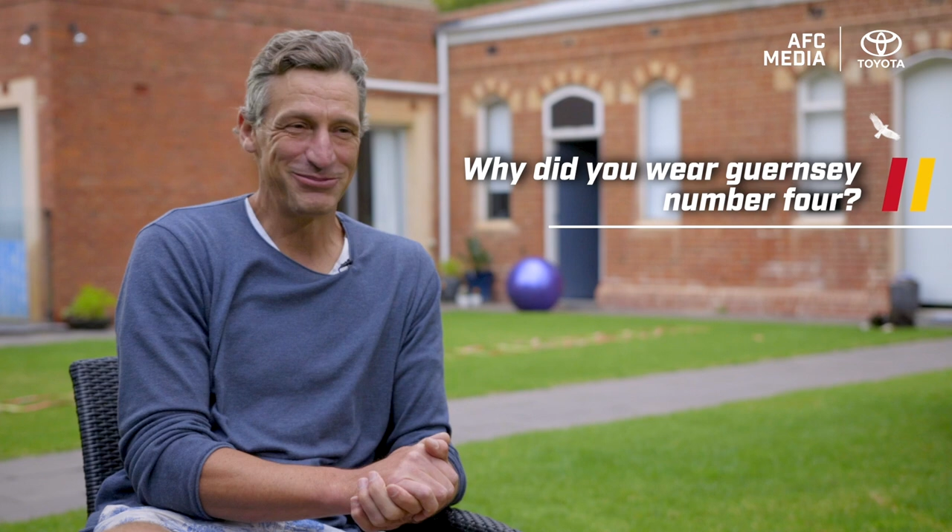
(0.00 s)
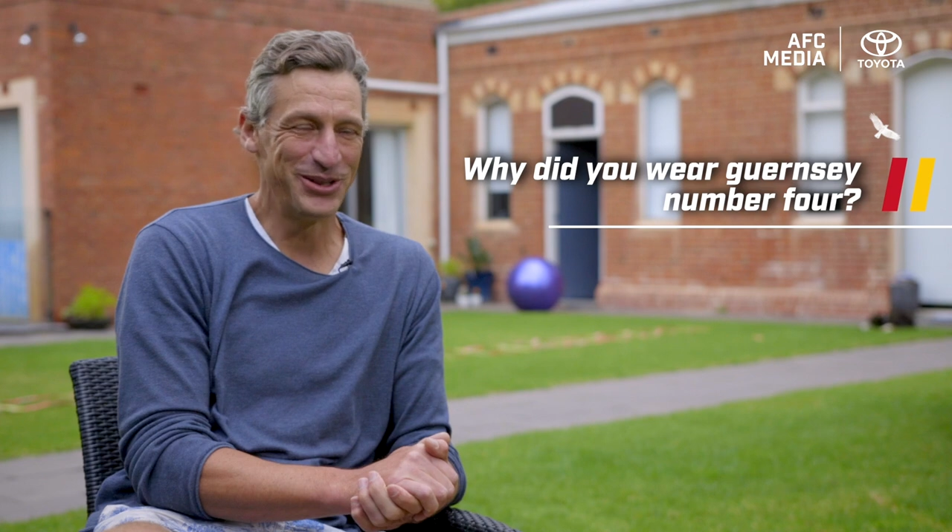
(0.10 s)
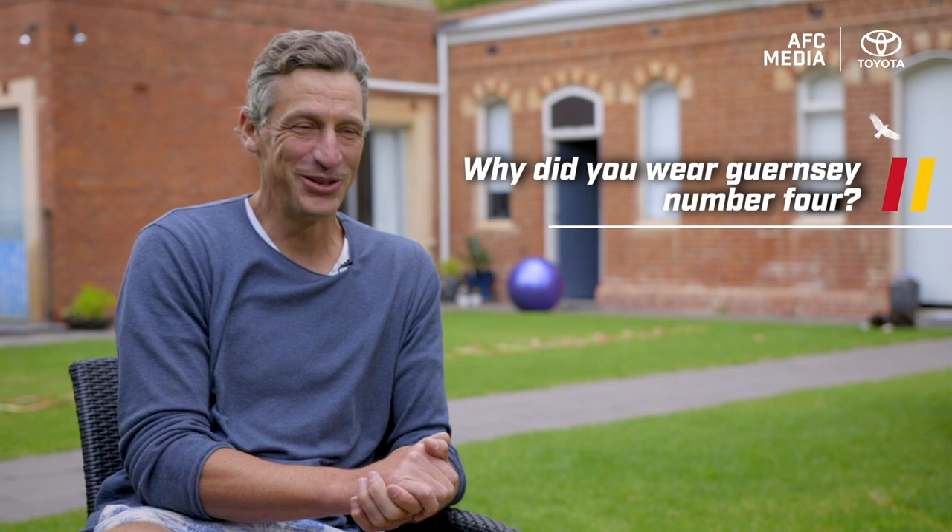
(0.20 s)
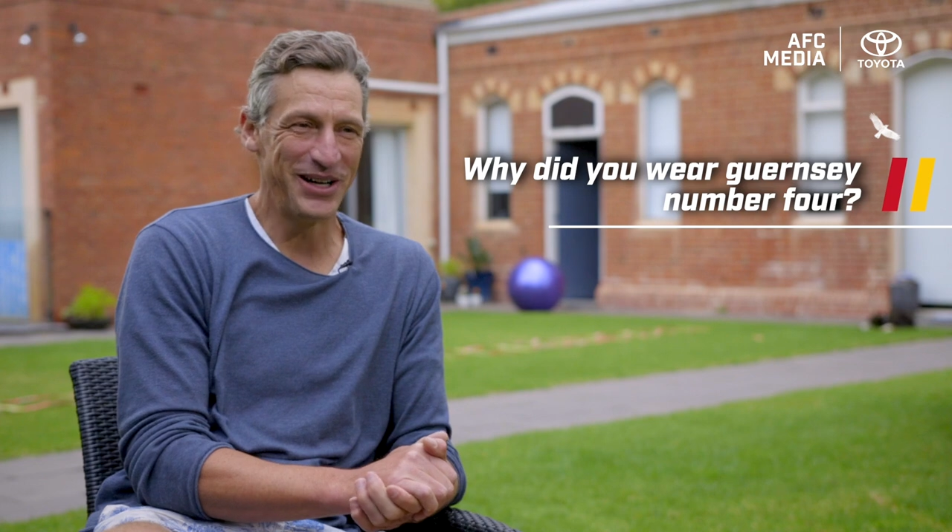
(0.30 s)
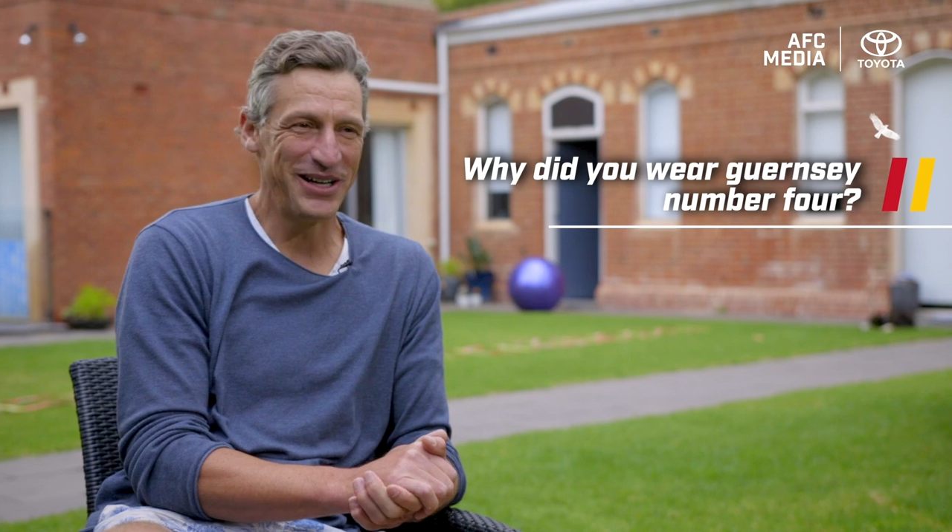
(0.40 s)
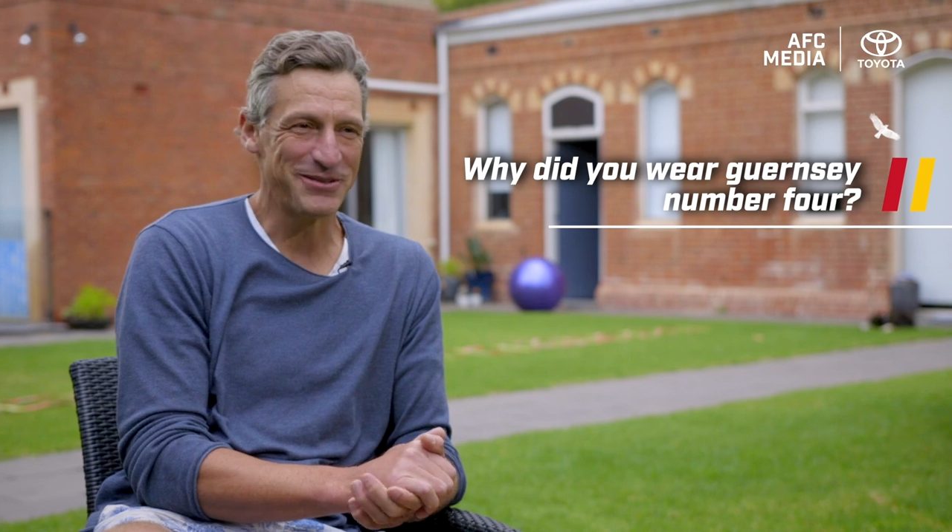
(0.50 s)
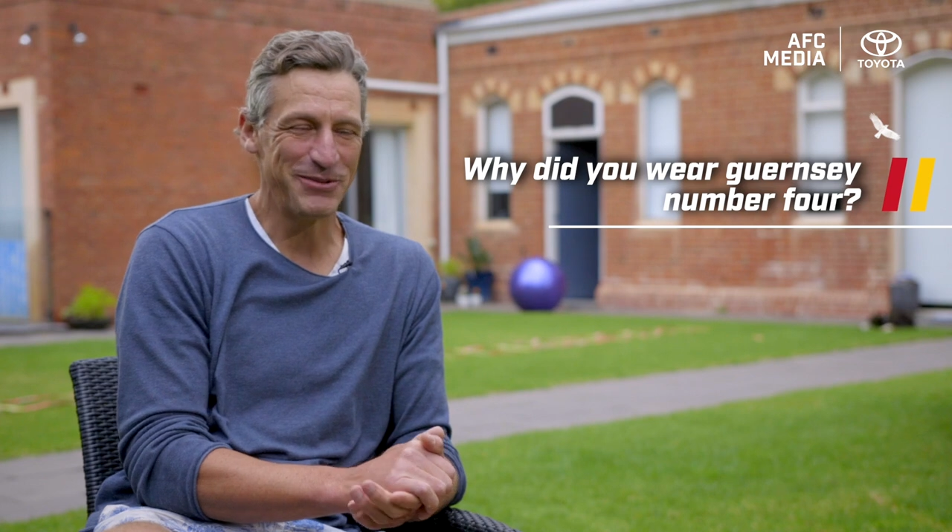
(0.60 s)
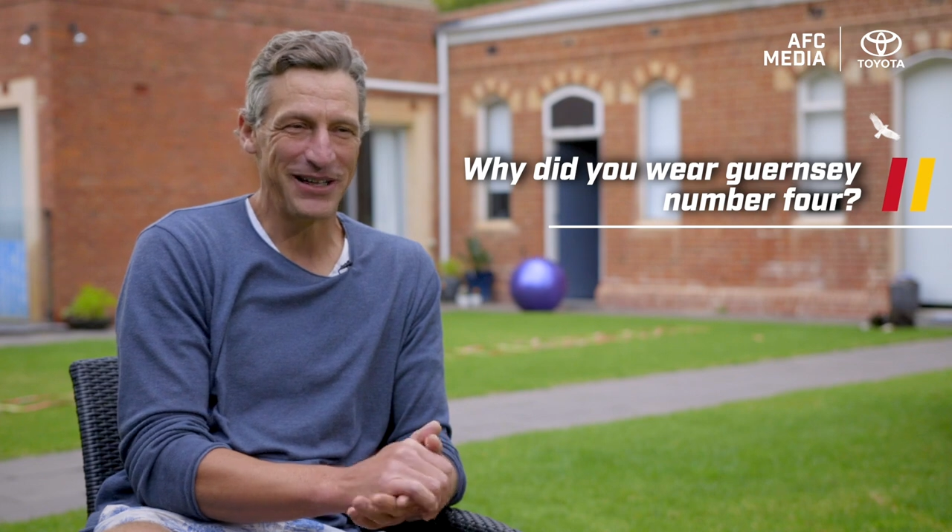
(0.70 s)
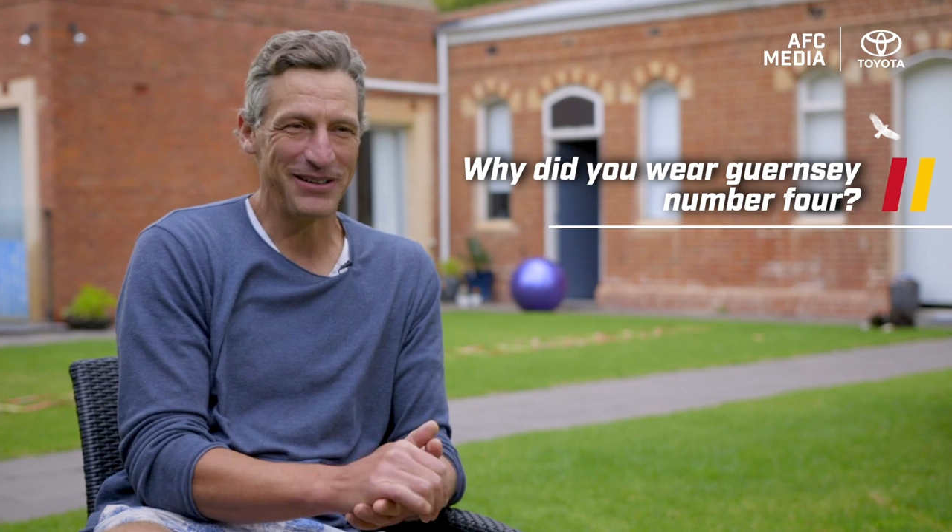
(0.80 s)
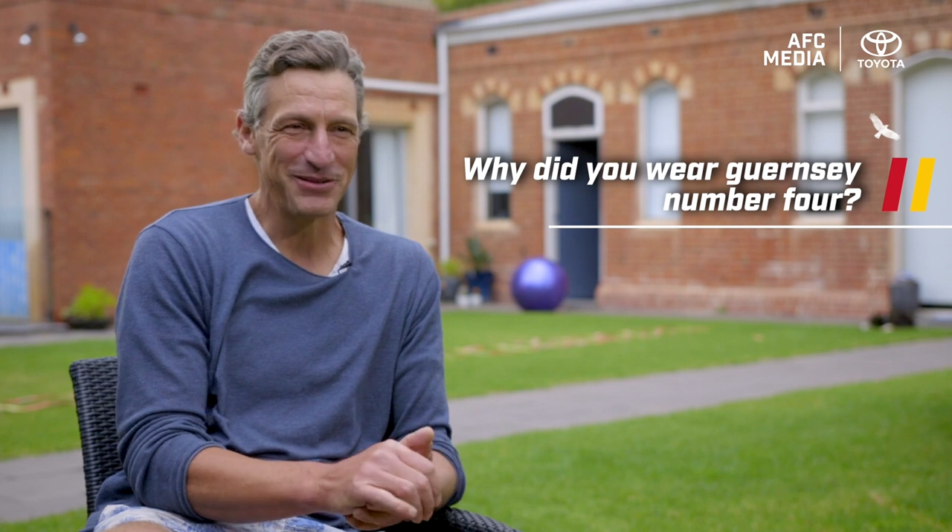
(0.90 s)
who knows,
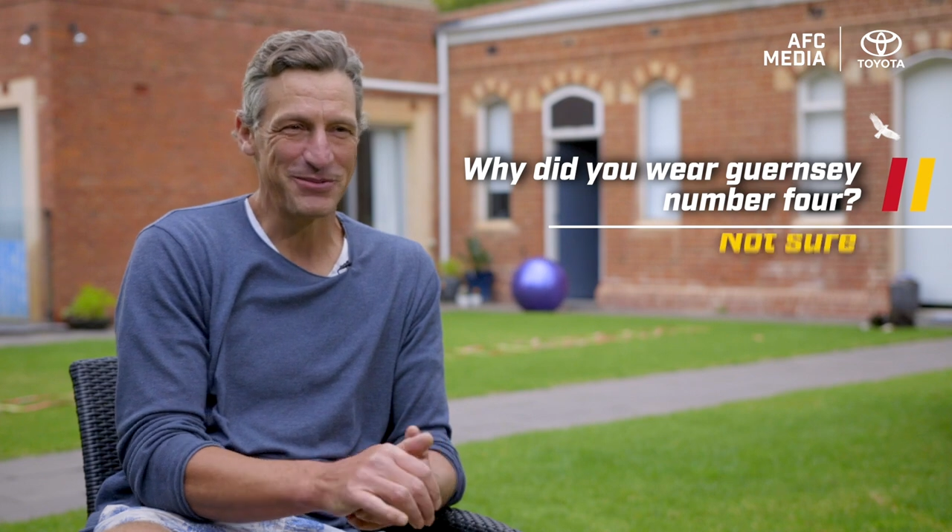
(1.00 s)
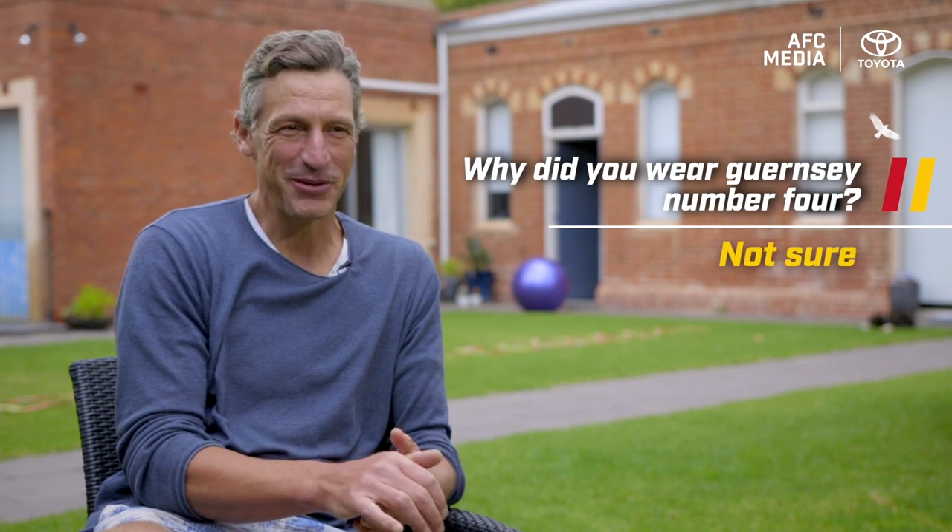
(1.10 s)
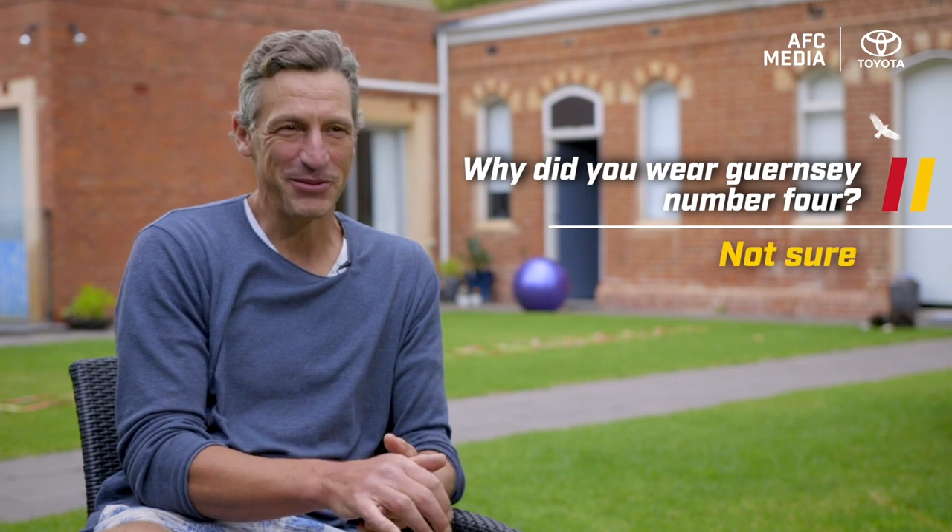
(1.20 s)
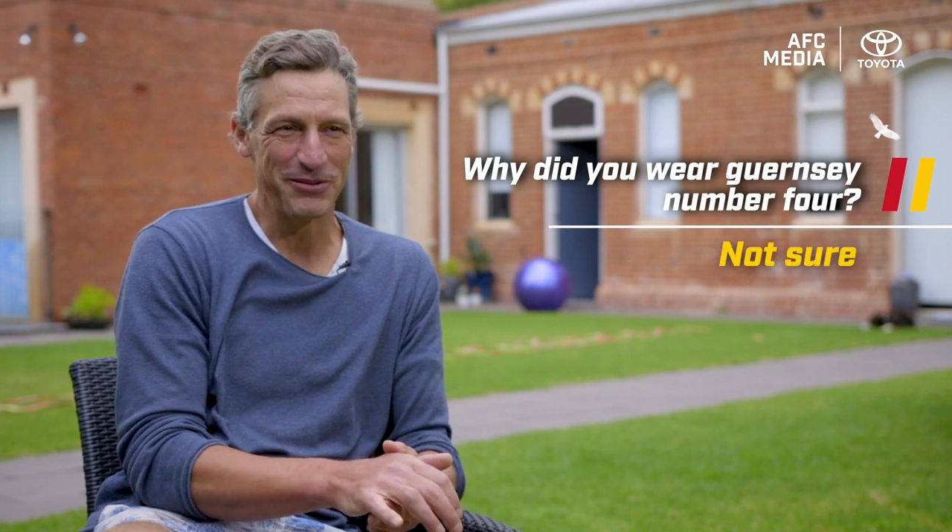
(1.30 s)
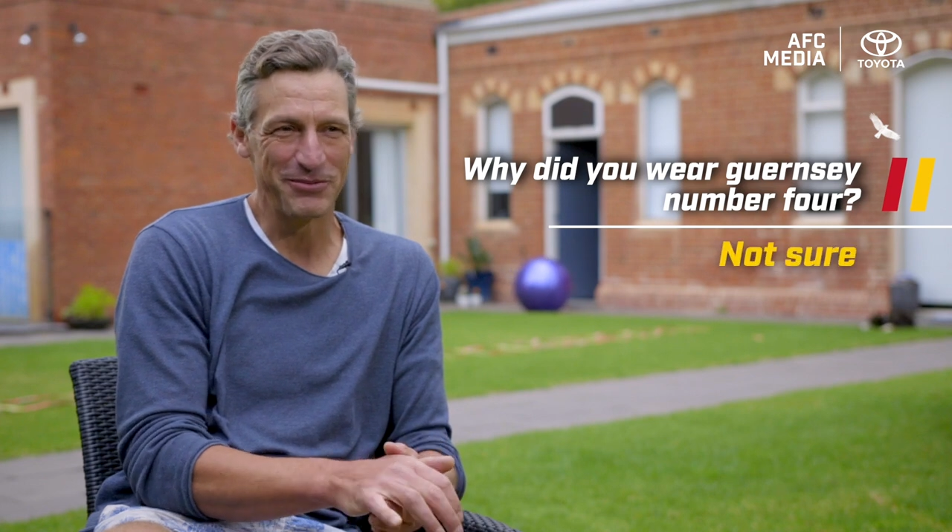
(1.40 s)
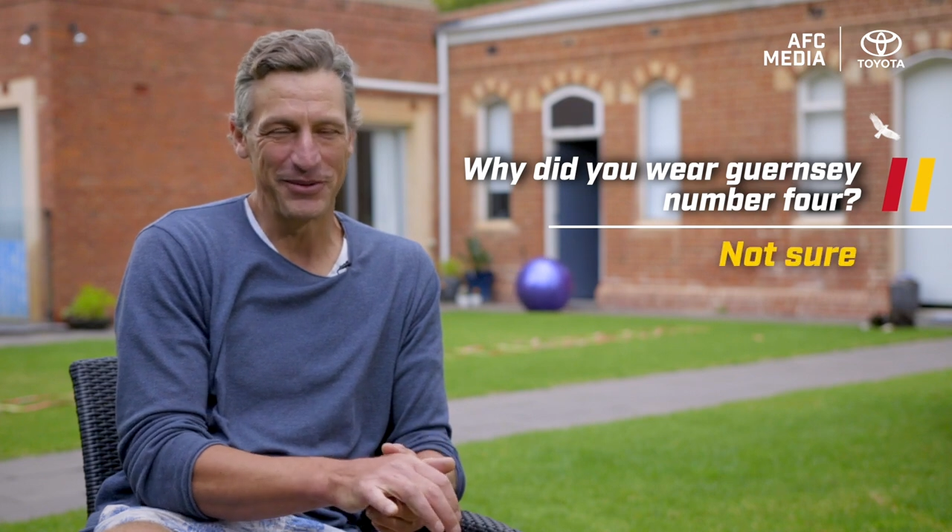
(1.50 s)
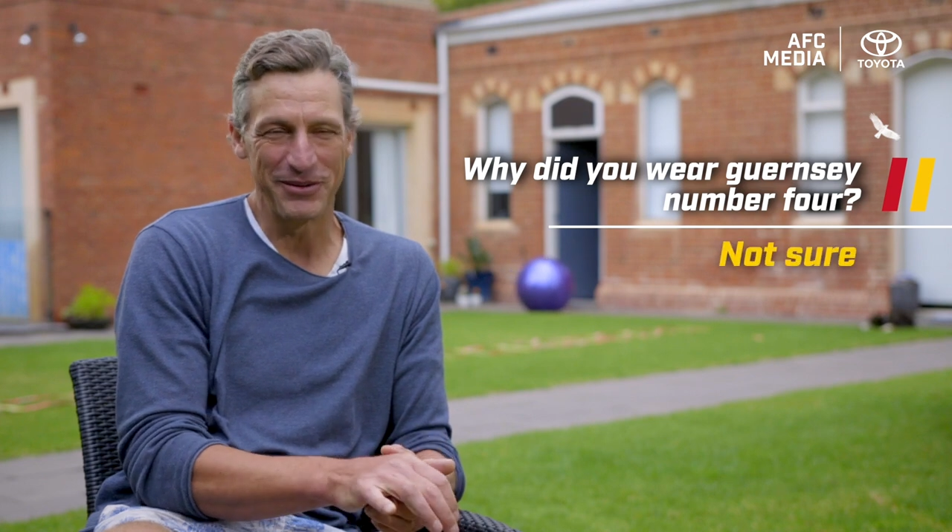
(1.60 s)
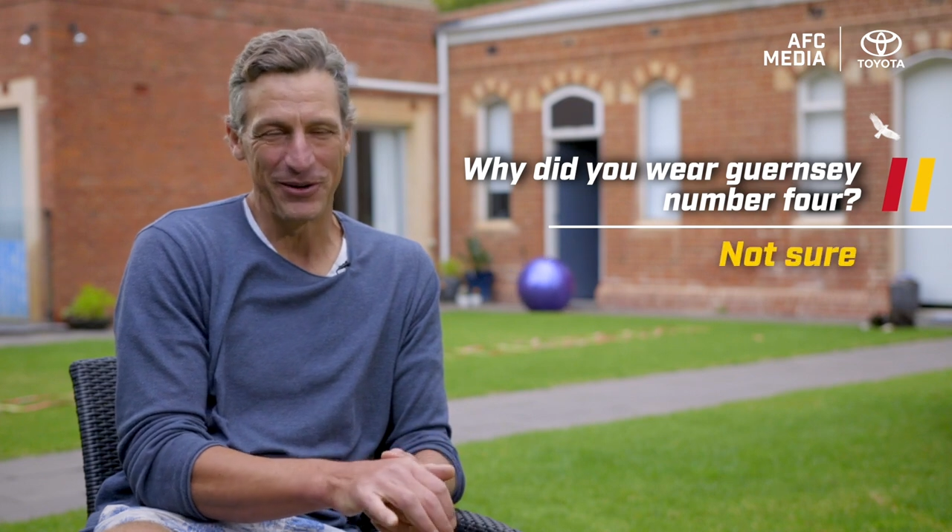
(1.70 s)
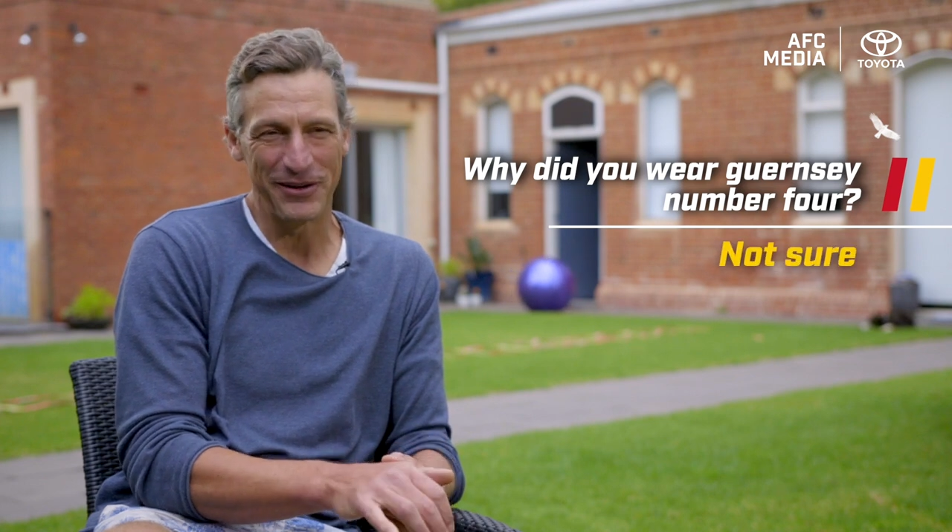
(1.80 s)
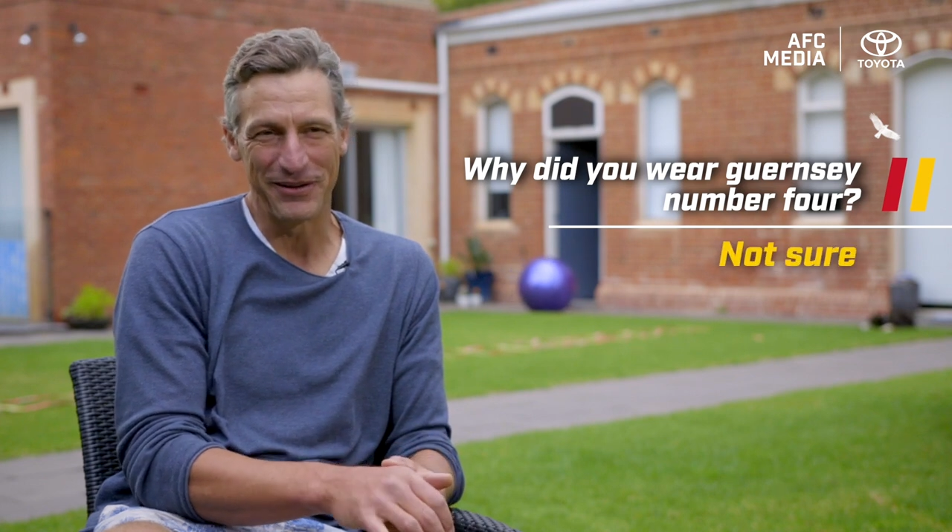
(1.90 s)
mate? It was probably
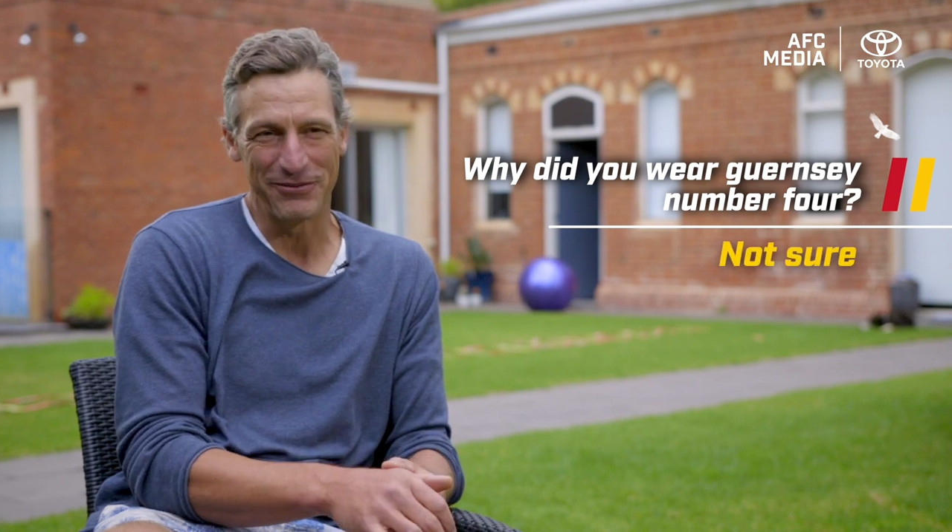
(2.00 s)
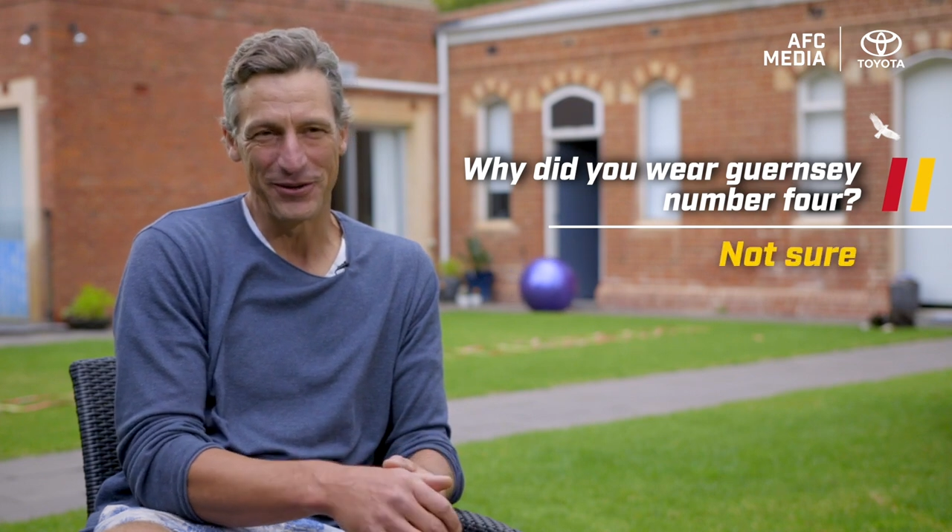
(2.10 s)
the